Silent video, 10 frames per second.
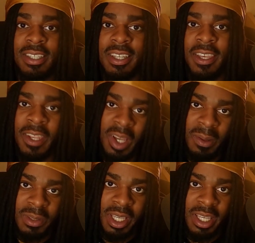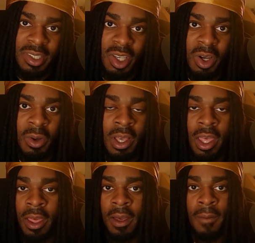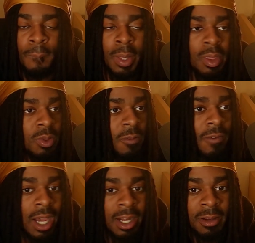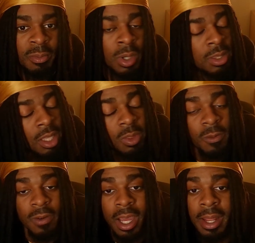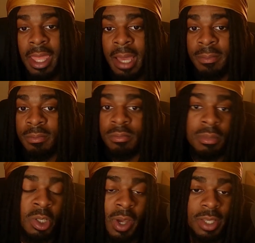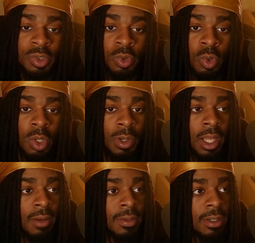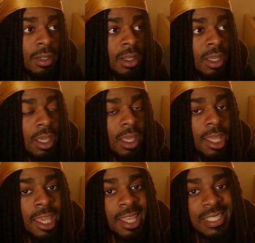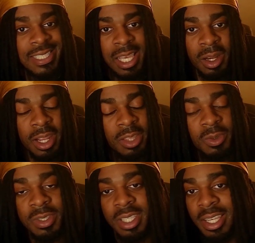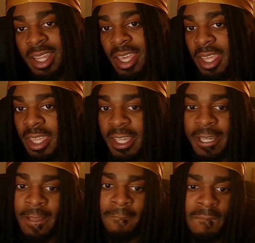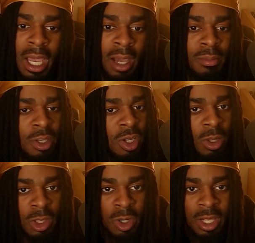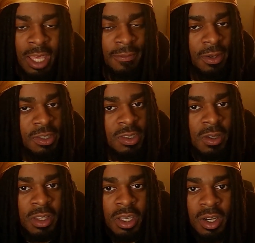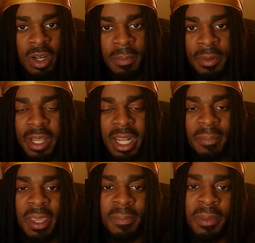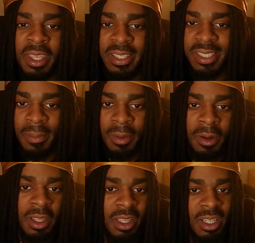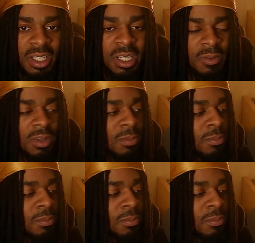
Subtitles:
You know what I'm saying? So Monday through Friday, I'm, you know, at school or whatever, and Saturday through Sunday, you know, learning FL Studio. I'm learning how to make beats. I'm learning different